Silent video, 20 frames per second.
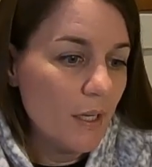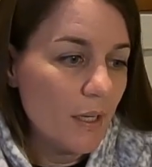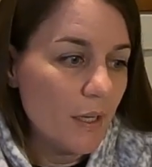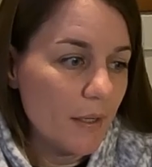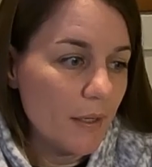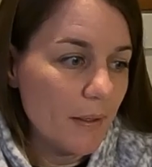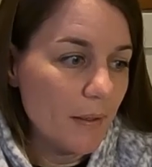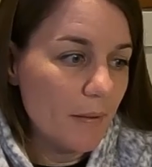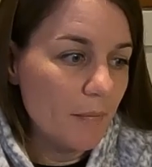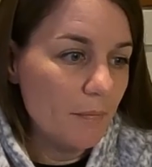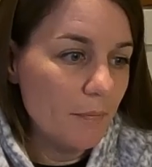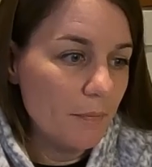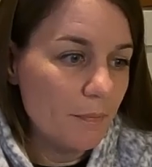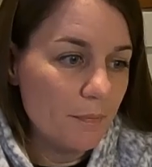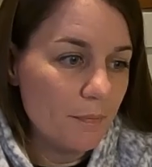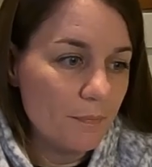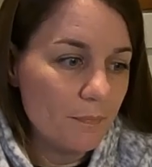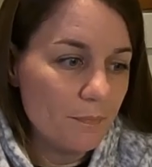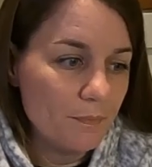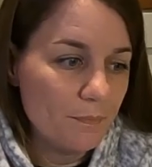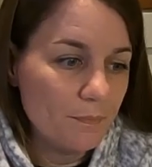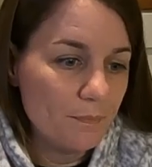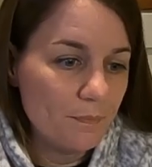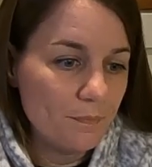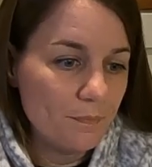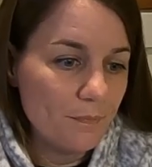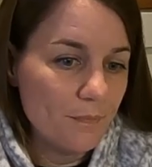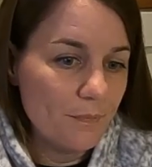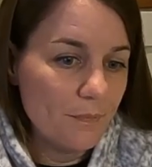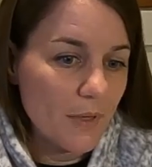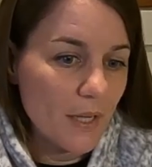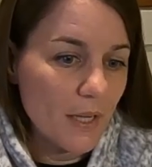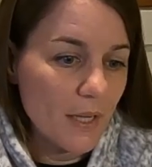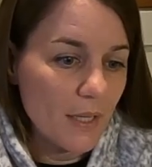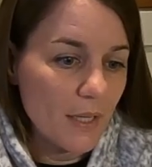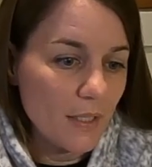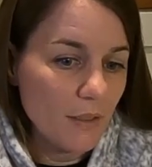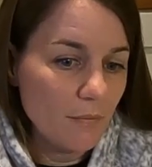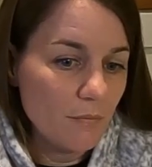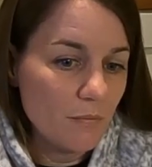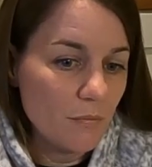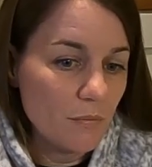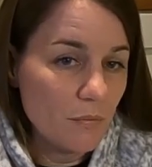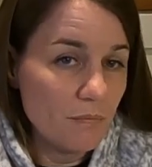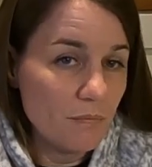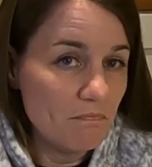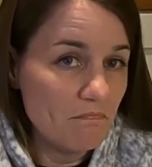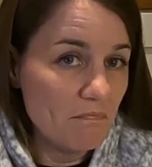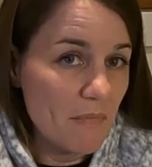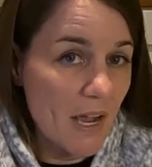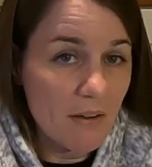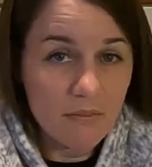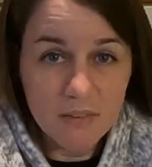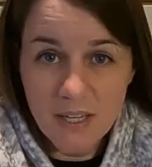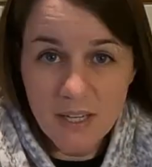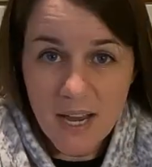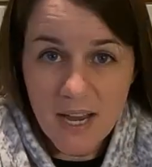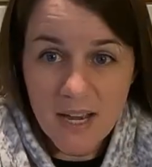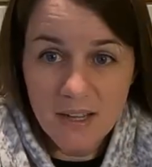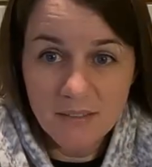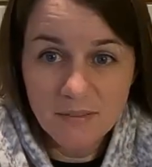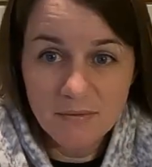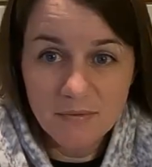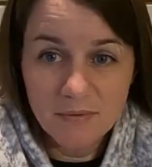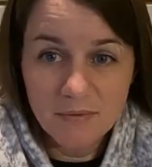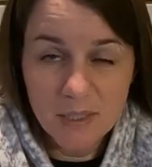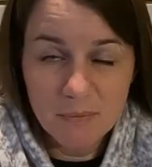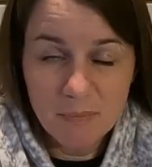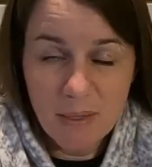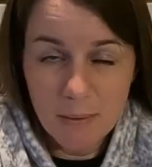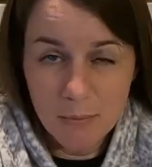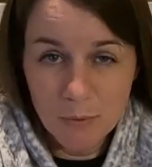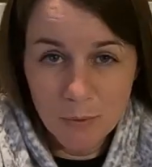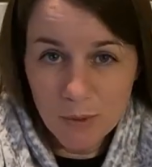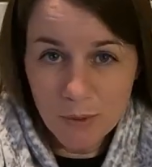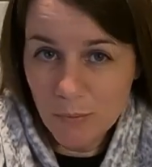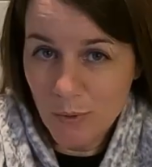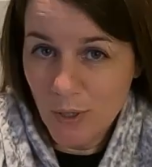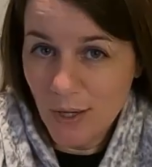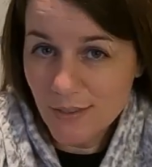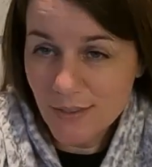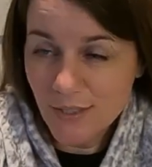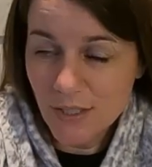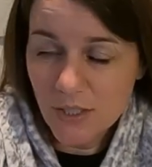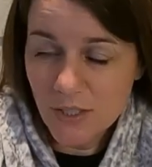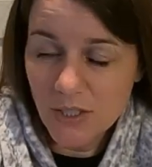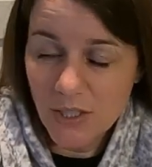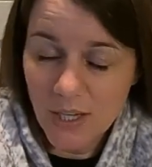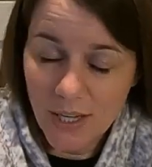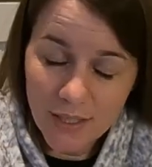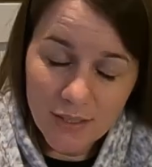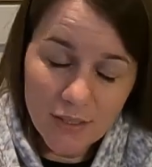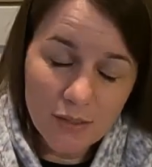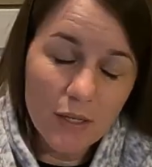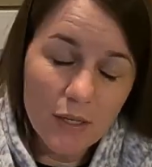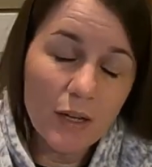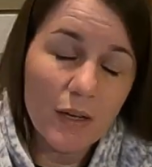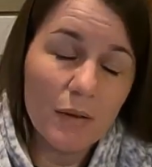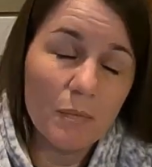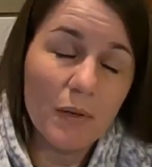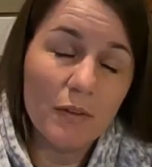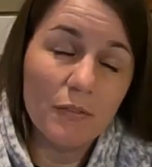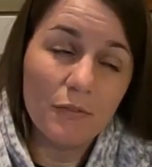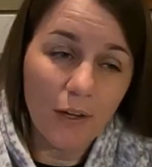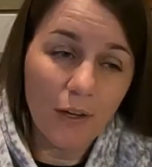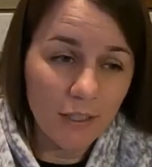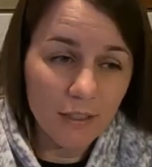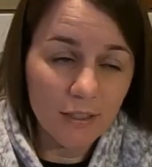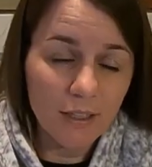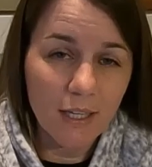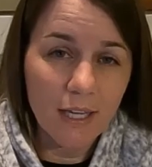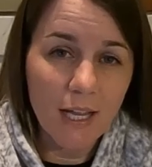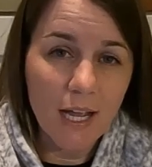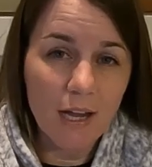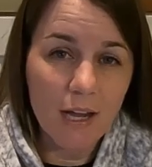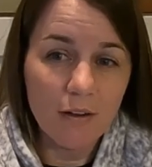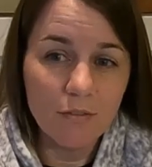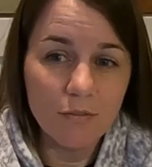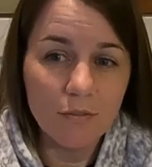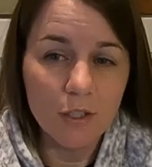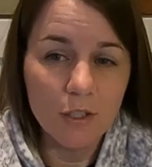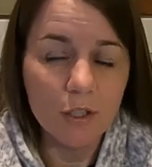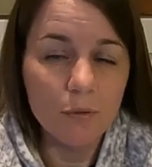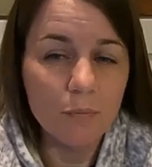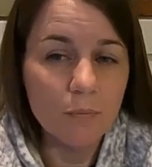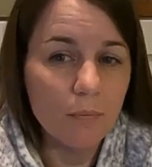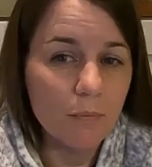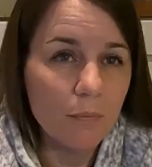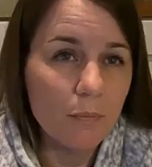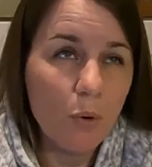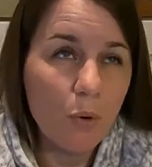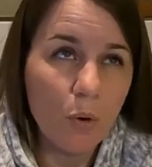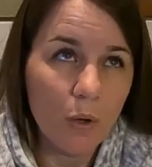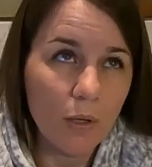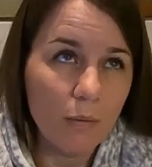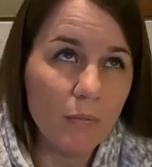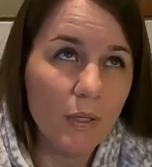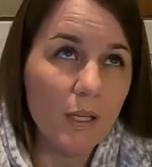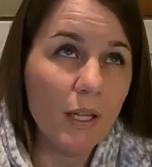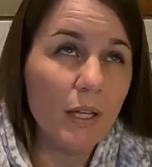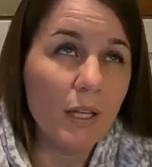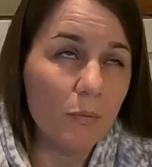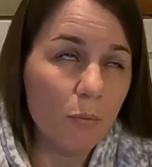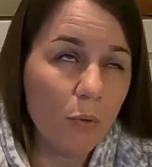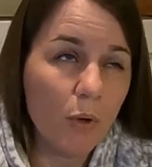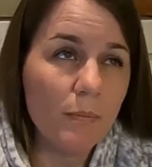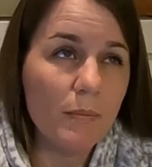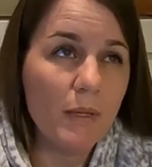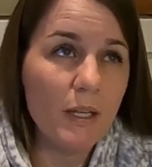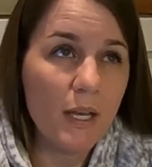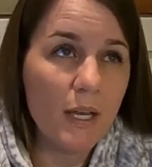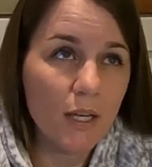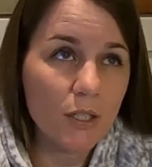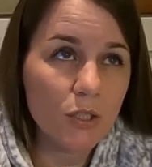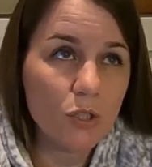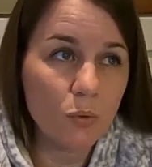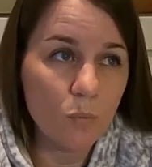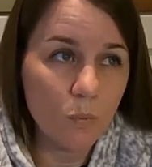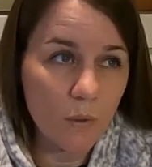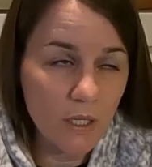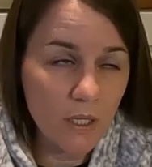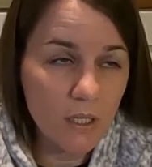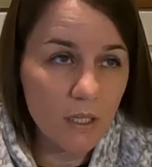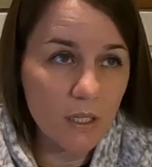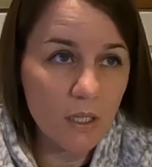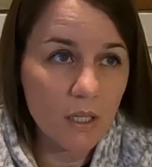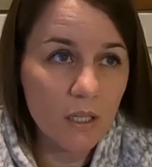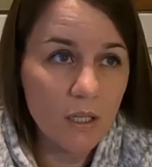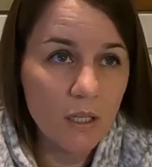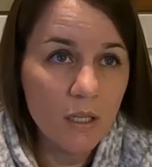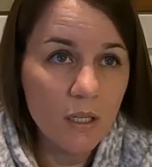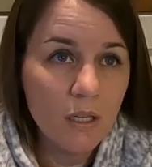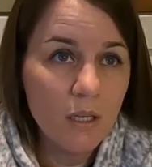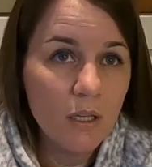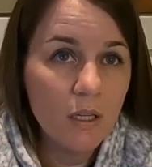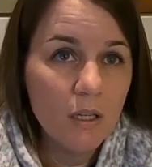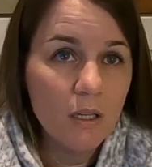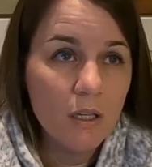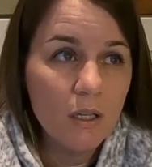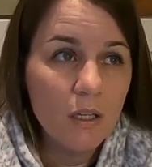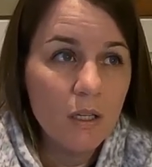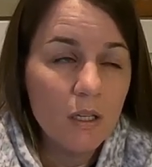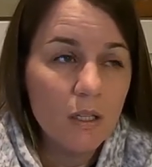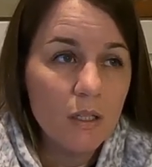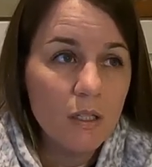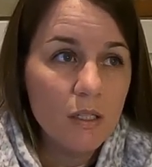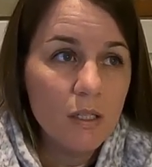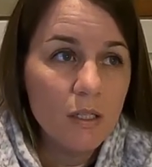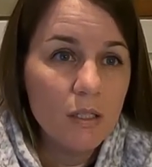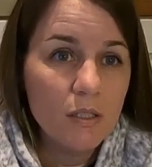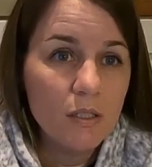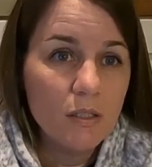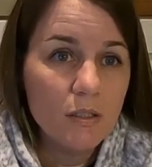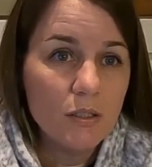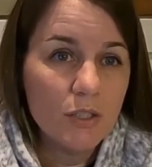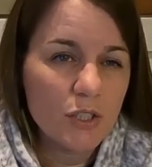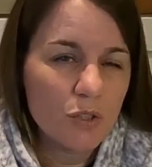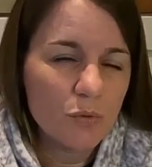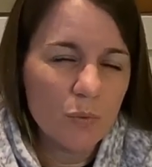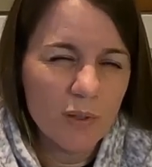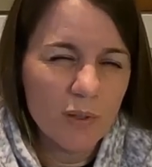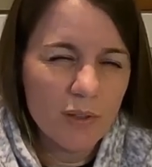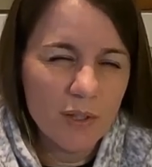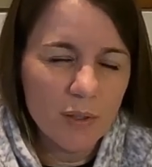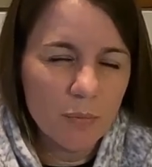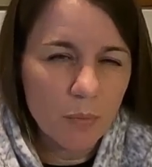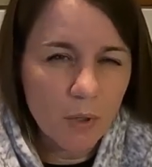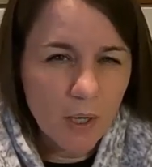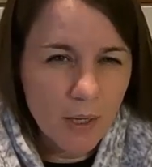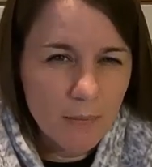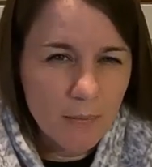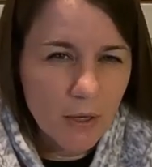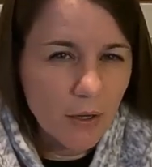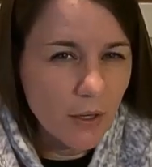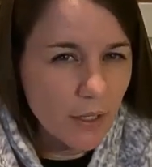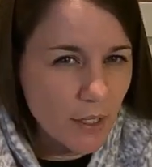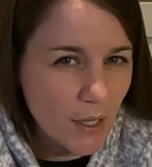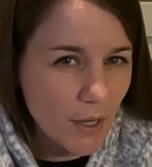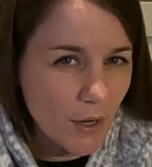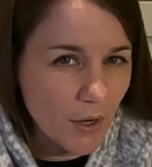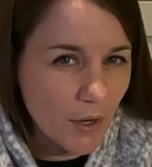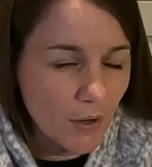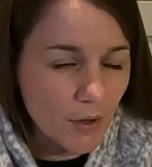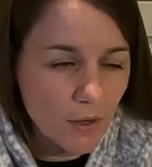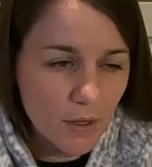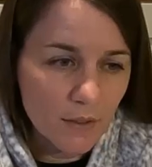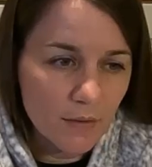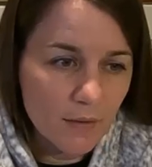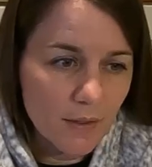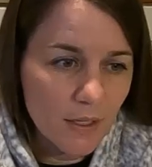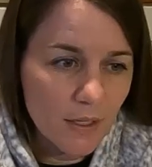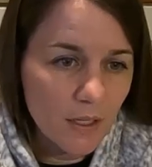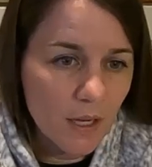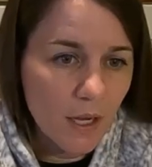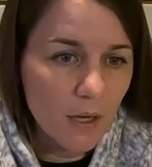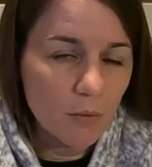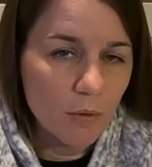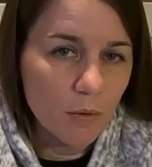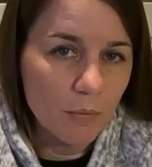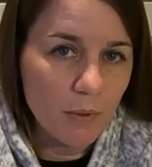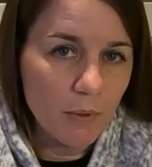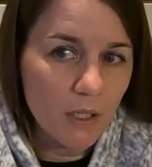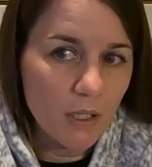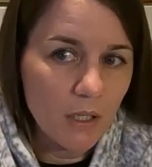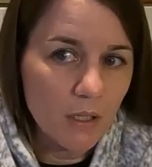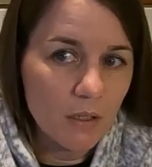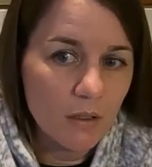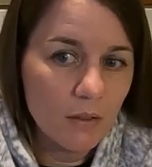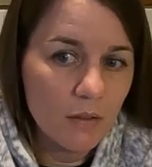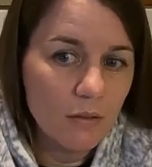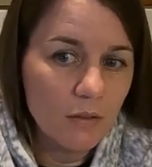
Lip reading: I haven't had the paperwork processed yet, but finally I have an appointment next week just with the primary care, and then I will be